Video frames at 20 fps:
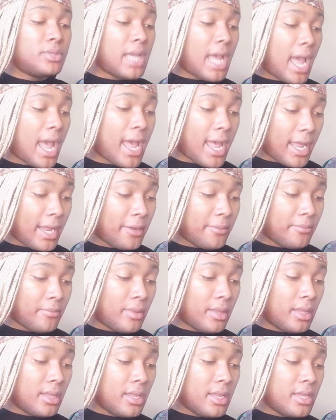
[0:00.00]

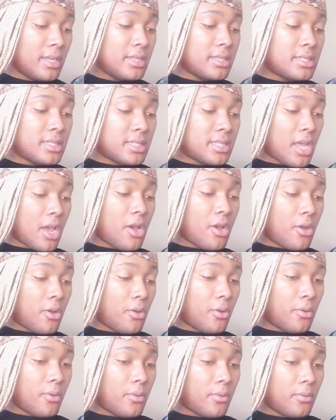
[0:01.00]
time.
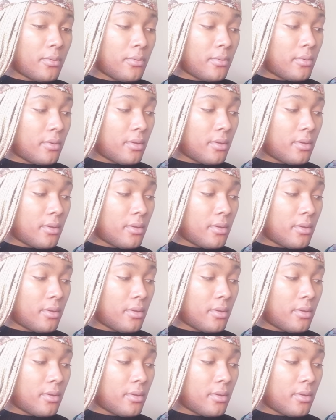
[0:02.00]
So